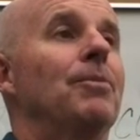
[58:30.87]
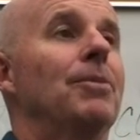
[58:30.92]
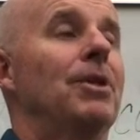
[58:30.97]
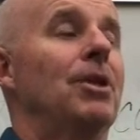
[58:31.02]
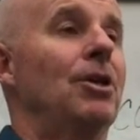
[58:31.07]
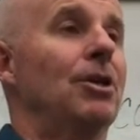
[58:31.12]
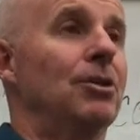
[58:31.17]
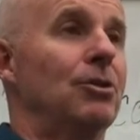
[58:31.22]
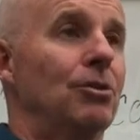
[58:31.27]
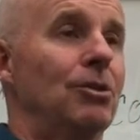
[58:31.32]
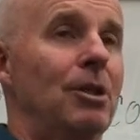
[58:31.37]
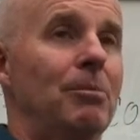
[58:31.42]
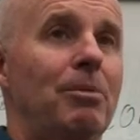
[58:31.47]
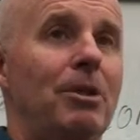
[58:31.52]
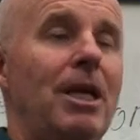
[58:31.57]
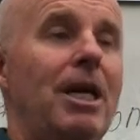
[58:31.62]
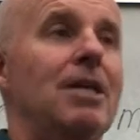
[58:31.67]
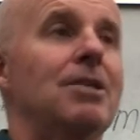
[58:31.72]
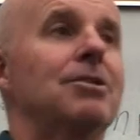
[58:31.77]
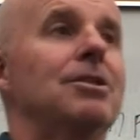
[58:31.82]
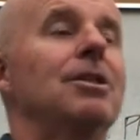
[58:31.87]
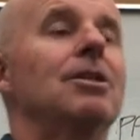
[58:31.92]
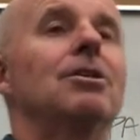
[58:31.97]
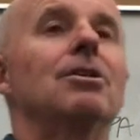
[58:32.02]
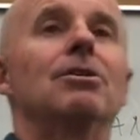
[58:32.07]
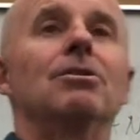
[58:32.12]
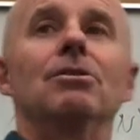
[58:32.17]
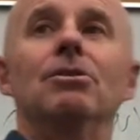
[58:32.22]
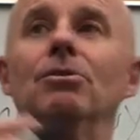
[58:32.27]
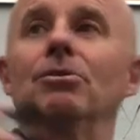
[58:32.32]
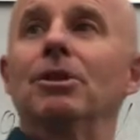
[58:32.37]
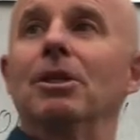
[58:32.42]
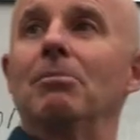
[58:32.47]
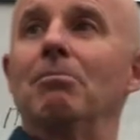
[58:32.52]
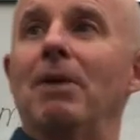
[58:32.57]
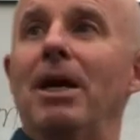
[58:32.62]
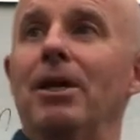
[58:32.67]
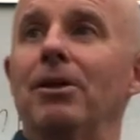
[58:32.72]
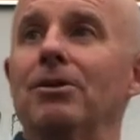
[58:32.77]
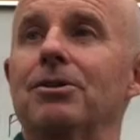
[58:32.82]
You can do it in plastic, you can do it in
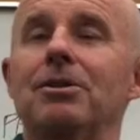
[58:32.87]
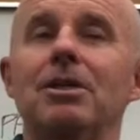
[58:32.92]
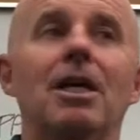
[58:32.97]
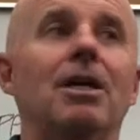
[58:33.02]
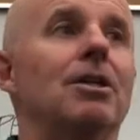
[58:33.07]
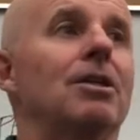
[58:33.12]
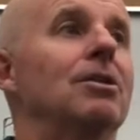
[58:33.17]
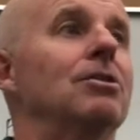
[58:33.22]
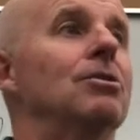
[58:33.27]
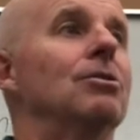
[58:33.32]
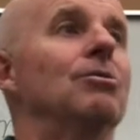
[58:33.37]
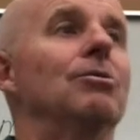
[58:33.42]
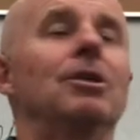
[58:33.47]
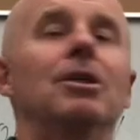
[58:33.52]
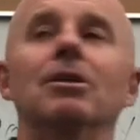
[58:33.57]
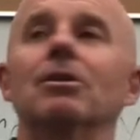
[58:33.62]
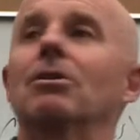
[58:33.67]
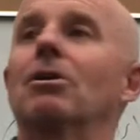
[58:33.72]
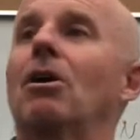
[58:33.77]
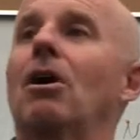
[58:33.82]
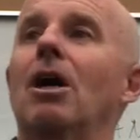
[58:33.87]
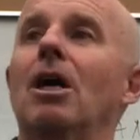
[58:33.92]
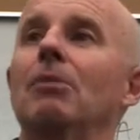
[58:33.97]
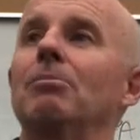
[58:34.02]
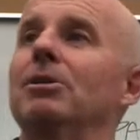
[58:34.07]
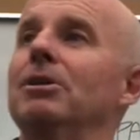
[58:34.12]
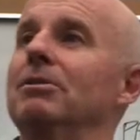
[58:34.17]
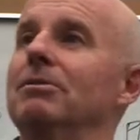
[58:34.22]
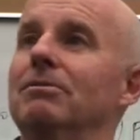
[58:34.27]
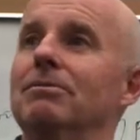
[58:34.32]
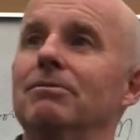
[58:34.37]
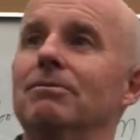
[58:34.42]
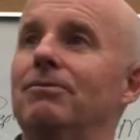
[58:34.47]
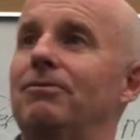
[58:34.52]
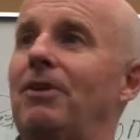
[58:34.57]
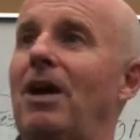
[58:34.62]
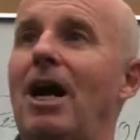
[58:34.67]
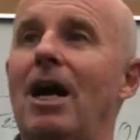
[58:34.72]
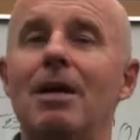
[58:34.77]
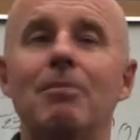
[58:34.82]
metals now, you can do it in carbon
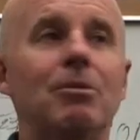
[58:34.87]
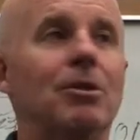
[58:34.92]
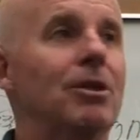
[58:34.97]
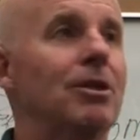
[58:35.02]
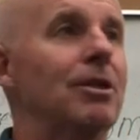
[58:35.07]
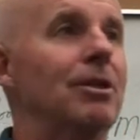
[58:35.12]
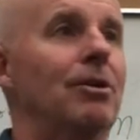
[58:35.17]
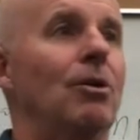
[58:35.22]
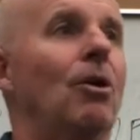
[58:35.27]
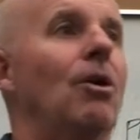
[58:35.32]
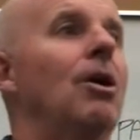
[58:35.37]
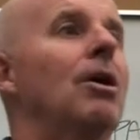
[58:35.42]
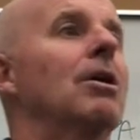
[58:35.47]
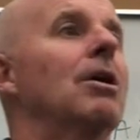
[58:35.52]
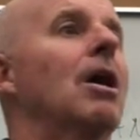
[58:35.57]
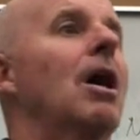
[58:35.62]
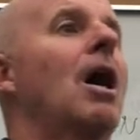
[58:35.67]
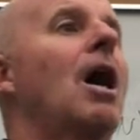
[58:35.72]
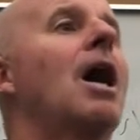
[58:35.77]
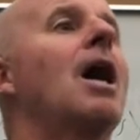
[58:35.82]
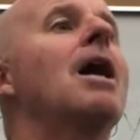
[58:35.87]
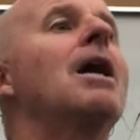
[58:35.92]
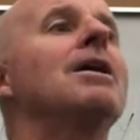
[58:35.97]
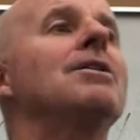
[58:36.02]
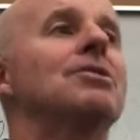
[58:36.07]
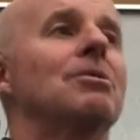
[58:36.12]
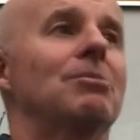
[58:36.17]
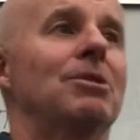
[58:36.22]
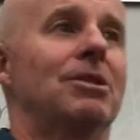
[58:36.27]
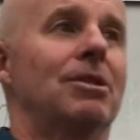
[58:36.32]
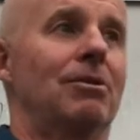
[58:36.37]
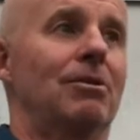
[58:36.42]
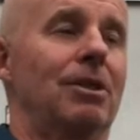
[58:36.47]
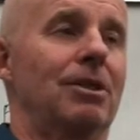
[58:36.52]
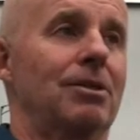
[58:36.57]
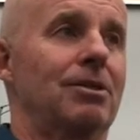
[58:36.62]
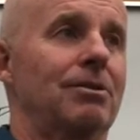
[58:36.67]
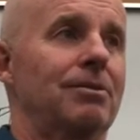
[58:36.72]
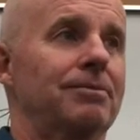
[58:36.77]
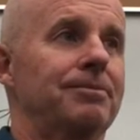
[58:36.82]
fiber and all kinds of
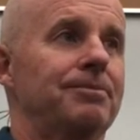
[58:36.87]
materials.